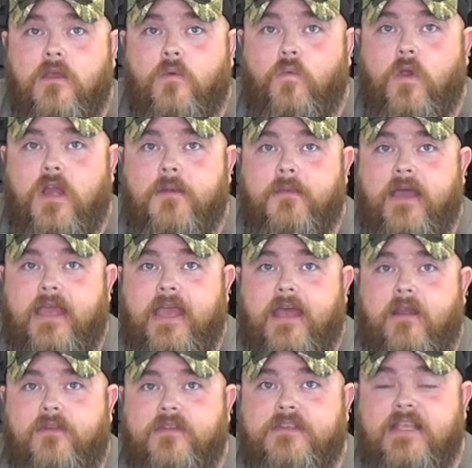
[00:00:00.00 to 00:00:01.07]
Where am I at
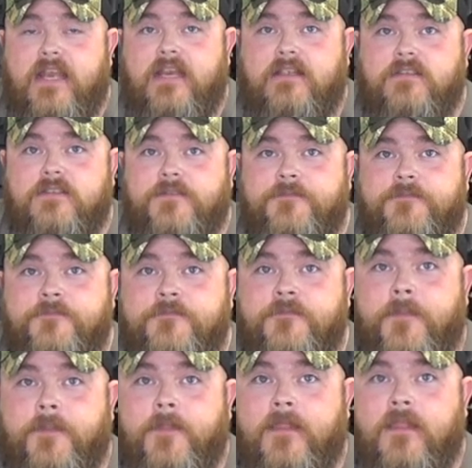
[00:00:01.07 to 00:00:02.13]
on the You're at
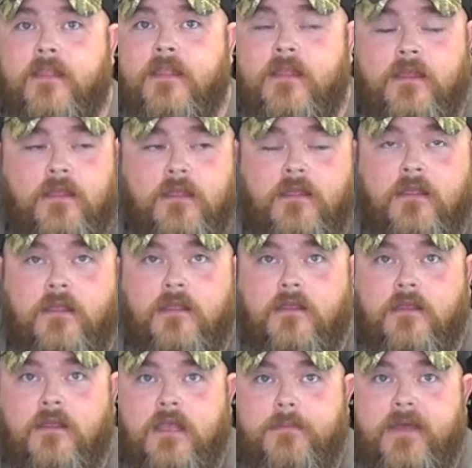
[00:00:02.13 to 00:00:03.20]
low right now. How
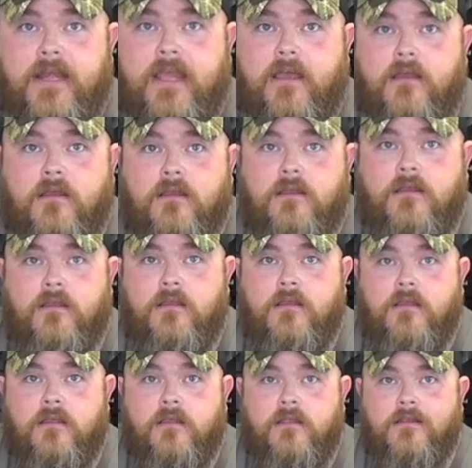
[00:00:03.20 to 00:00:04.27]
about now?
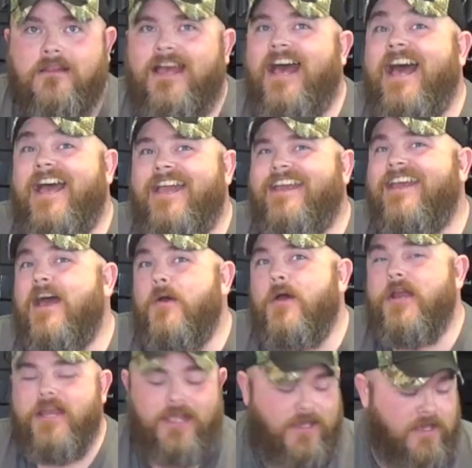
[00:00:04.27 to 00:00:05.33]
Hi. Hi. How
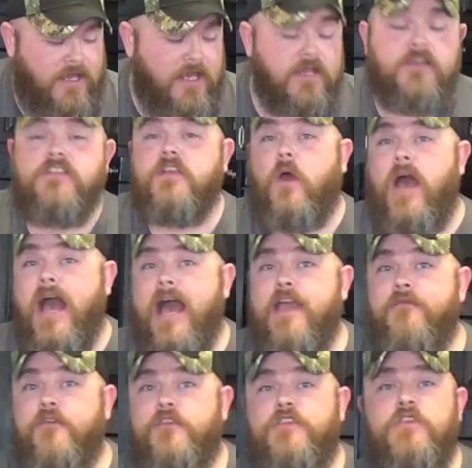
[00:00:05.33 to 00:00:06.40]
are you? so
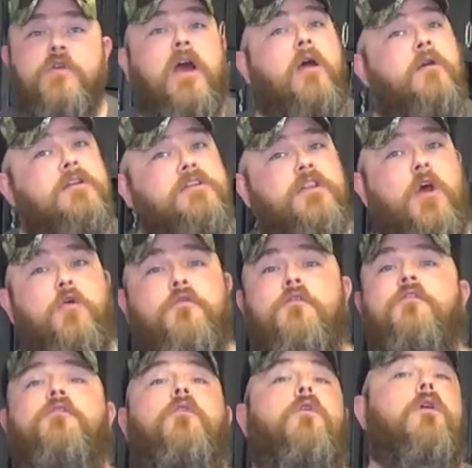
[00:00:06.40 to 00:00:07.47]
high for two hours, low for
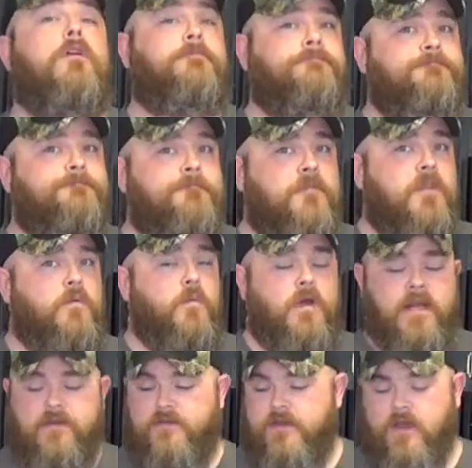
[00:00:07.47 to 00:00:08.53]
four.
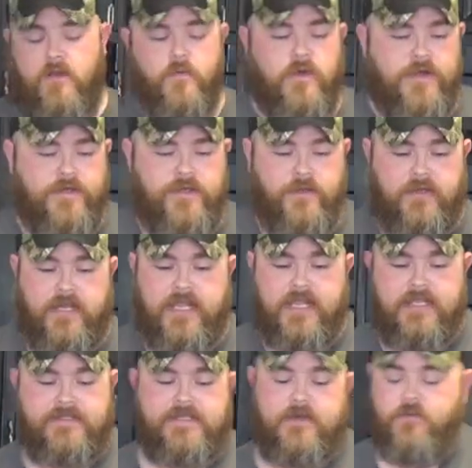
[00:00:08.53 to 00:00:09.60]
Whatever y'all want to do. And like
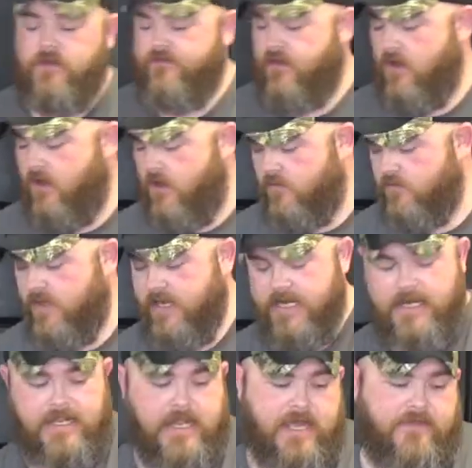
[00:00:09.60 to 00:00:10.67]
I said, we've already
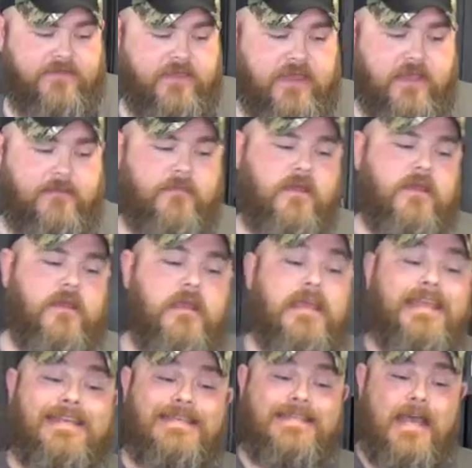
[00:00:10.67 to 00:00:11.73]
got them
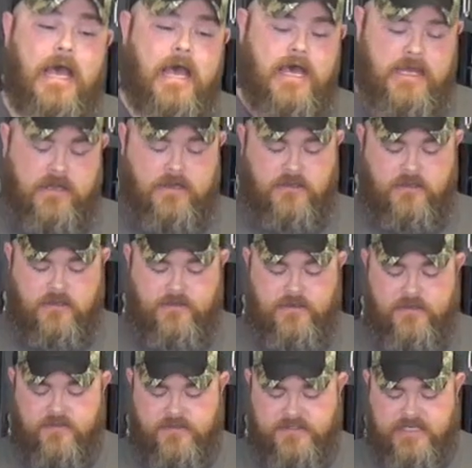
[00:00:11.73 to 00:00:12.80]
done on the
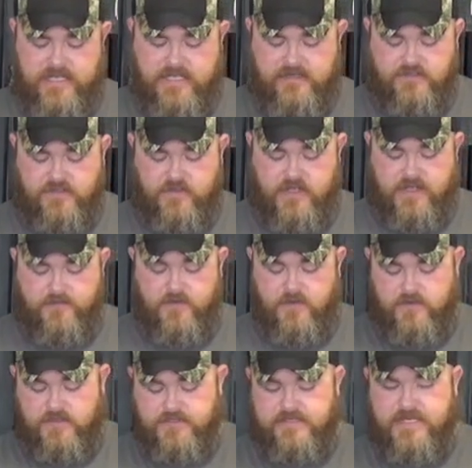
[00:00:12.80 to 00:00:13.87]
other side, so I'm
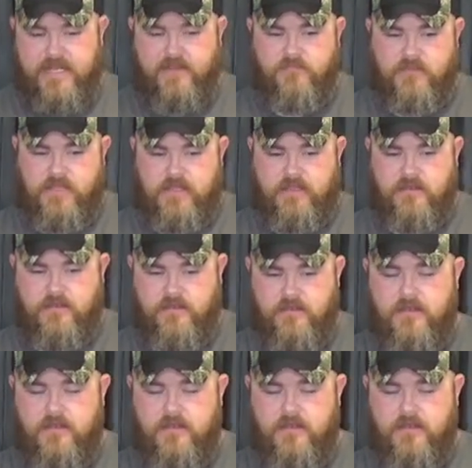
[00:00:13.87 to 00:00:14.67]
going to take me